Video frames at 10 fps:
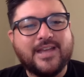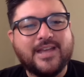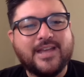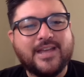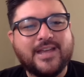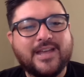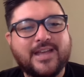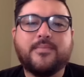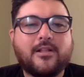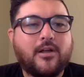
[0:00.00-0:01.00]
Or
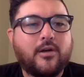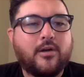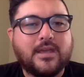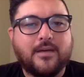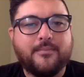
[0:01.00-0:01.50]
typically clothing